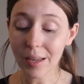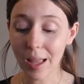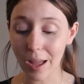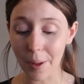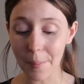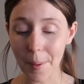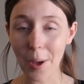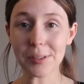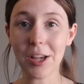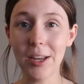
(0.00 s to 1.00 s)
but I
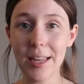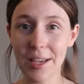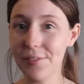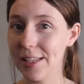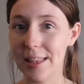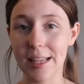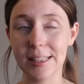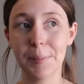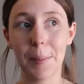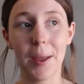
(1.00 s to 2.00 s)
was kind of gifted this
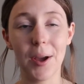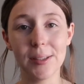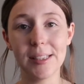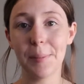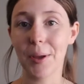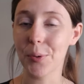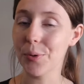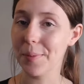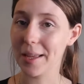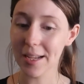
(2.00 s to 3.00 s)
by my auntie, my
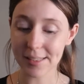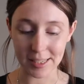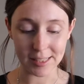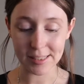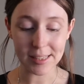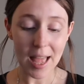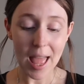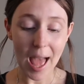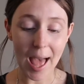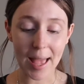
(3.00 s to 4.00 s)
uncle, my cousins,
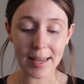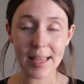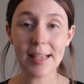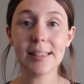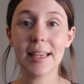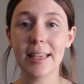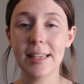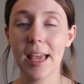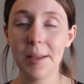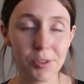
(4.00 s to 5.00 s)
and it's a
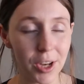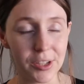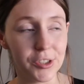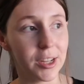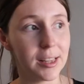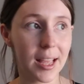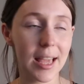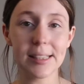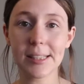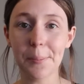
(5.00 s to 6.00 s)
game changer. Like,
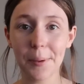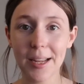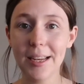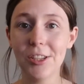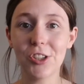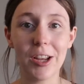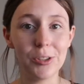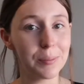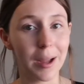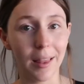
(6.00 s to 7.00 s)
it's completely
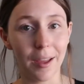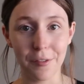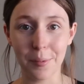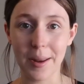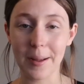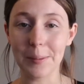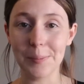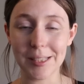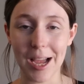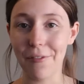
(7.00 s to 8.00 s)
changed my life when it
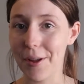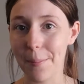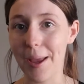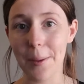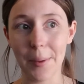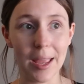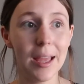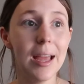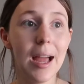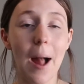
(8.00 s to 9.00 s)
comes to having a baby,
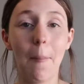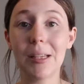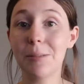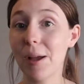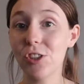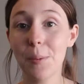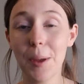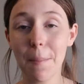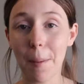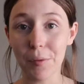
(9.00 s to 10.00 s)
especially
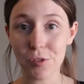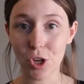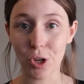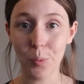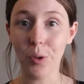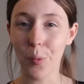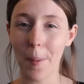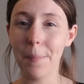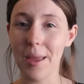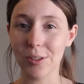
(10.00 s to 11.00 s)
being a mum of two, with
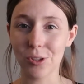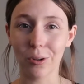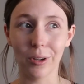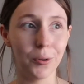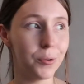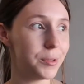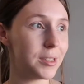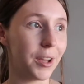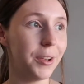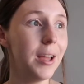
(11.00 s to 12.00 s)
one being a toddler
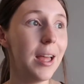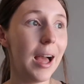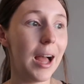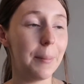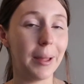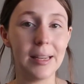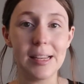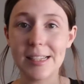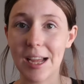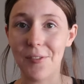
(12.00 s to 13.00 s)
also, and
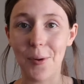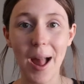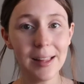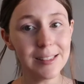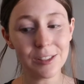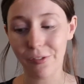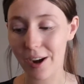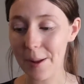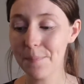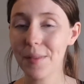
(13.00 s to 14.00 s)
needing to have your hands
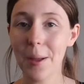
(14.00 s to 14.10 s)
free.